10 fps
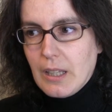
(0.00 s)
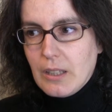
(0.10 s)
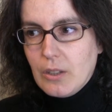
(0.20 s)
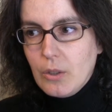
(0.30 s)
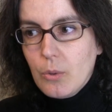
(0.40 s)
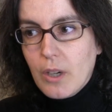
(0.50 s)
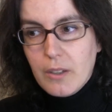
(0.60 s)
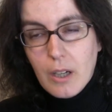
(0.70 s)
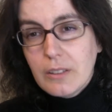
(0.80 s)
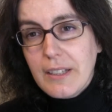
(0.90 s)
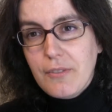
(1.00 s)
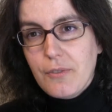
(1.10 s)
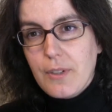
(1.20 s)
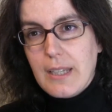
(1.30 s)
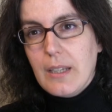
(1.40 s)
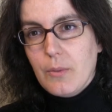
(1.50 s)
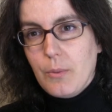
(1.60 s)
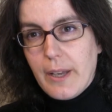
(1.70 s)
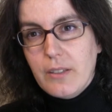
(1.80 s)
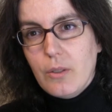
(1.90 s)
You are only free
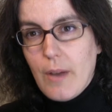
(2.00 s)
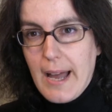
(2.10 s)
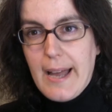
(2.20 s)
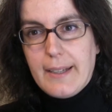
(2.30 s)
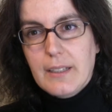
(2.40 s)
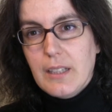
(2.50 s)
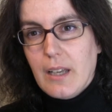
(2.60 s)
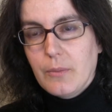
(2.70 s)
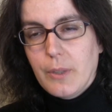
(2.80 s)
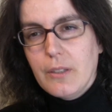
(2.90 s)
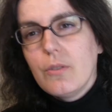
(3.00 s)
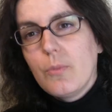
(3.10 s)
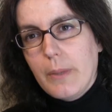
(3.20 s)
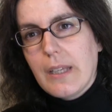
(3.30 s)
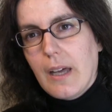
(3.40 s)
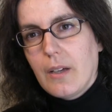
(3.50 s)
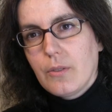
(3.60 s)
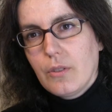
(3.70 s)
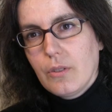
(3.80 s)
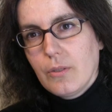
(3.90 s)
when you act and when you speak
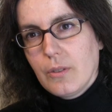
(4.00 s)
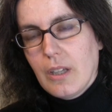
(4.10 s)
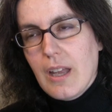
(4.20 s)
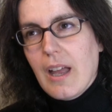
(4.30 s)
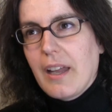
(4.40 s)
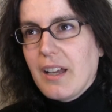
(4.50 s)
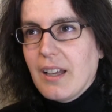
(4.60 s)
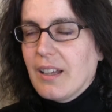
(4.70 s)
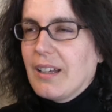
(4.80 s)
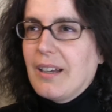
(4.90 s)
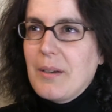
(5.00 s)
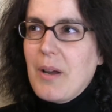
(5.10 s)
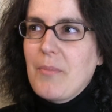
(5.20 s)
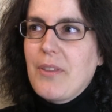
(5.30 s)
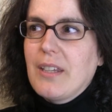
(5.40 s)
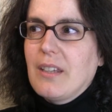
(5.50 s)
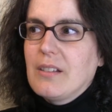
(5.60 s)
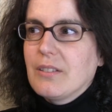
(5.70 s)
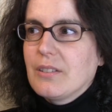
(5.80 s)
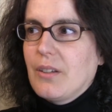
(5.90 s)
out. And I'm thinking
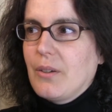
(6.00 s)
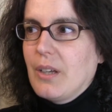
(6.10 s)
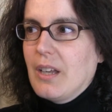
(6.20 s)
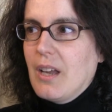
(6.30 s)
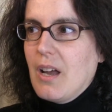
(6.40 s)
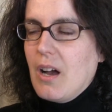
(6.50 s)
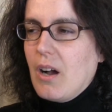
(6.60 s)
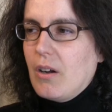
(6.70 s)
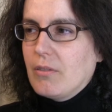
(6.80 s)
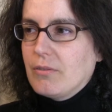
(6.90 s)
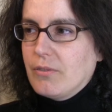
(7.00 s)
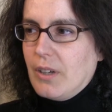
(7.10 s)
also of